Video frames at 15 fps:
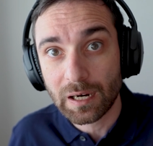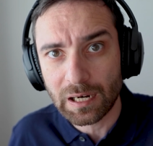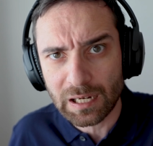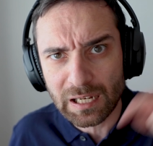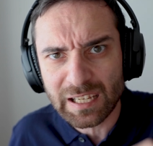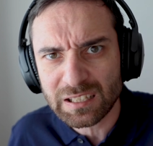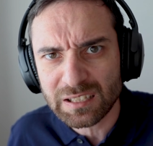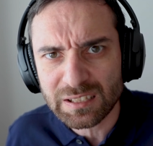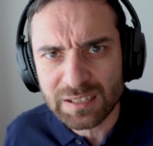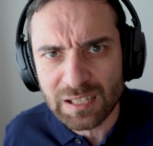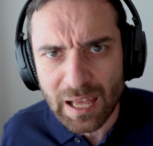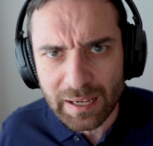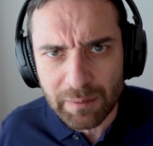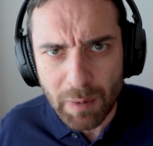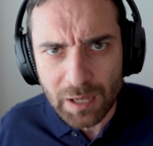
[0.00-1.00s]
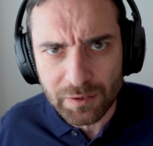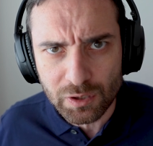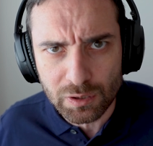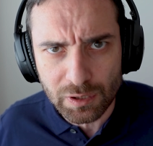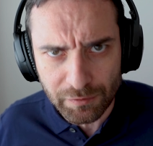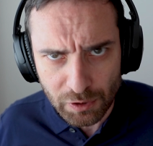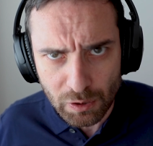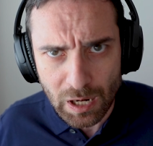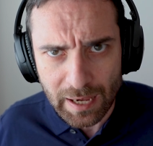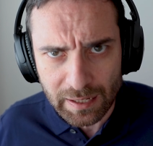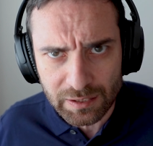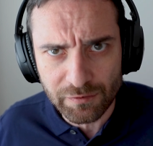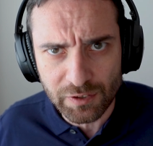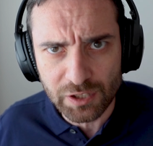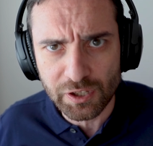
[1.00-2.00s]
Click this like button if you like
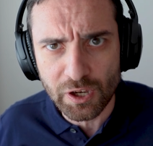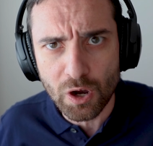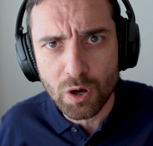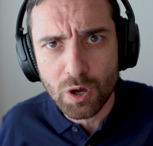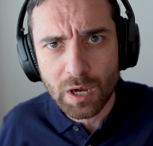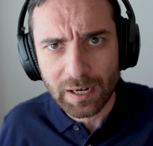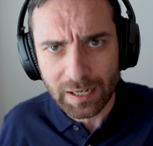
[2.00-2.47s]
the video.